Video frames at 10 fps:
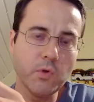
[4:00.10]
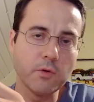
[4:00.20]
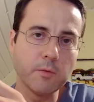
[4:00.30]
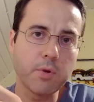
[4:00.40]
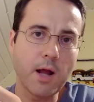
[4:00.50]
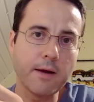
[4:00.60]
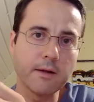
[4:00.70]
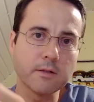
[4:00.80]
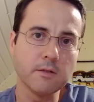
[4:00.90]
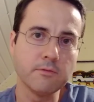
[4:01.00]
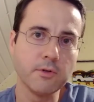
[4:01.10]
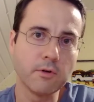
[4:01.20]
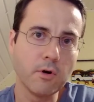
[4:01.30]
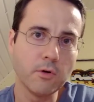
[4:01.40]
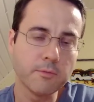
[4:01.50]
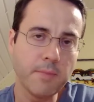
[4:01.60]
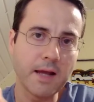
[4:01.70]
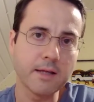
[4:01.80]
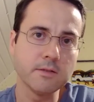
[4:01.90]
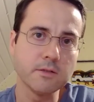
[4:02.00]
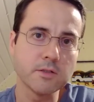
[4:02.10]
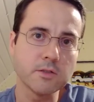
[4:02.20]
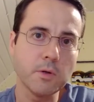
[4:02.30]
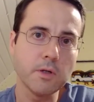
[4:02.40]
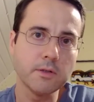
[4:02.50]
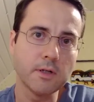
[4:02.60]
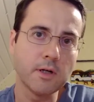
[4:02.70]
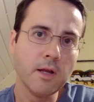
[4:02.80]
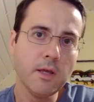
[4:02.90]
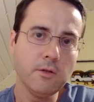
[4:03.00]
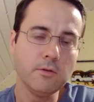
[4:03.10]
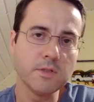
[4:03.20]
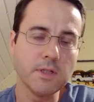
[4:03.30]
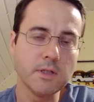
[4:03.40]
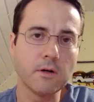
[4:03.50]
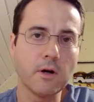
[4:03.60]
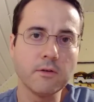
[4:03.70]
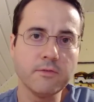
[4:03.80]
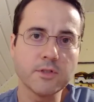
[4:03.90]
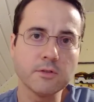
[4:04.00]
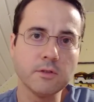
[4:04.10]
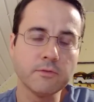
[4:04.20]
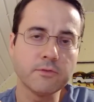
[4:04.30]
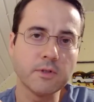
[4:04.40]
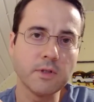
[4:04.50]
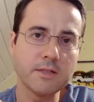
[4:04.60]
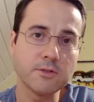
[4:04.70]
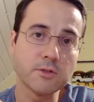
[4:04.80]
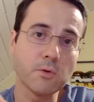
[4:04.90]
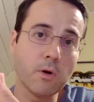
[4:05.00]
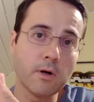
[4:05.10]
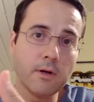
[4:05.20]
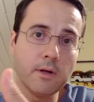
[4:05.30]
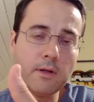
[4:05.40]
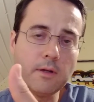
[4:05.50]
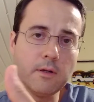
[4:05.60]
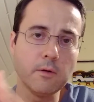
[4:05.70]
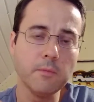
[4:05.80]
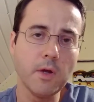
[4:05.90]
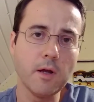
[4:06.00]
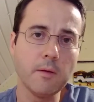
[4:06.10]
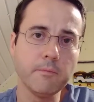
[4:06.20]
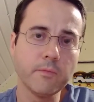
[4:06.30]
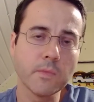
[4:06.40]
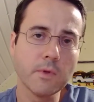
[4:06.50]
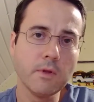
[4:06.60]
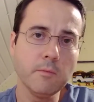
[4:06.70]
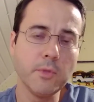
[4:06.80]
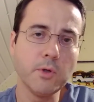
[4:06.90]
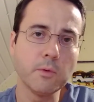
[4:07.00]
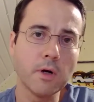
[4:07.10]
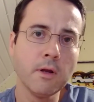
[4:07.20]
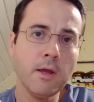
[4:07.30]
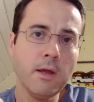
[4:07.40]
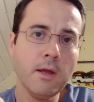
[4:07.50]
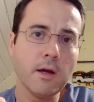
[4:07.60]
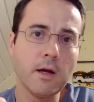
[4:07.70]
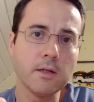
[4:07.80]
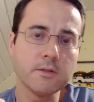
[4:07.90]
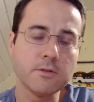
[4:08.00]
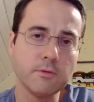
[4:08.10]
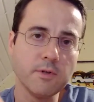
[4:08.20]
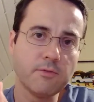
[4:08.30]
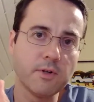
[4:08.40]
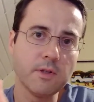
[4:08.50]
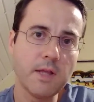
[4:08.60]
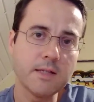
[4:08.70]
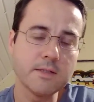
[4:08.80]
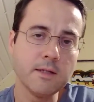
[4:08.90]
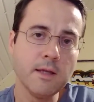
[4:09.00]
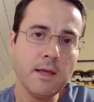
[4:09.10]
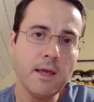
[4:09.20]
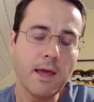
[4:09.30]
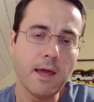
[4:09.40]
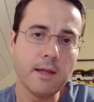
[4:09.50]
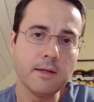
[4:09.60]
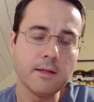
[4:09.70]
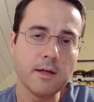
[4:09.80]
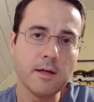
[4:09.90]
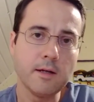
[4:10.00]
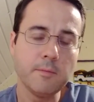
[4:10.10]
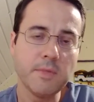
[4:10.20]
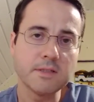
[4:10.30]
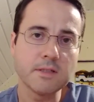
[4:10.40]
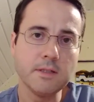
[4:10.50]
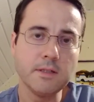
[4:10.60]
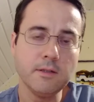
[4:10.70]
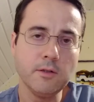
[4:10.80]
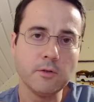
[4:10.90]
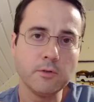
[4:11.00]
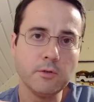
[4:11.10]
know, the product of the growth back into the soil. They're using either artificial fertilizers or, you know, manure to refertilize it, and basically, you know,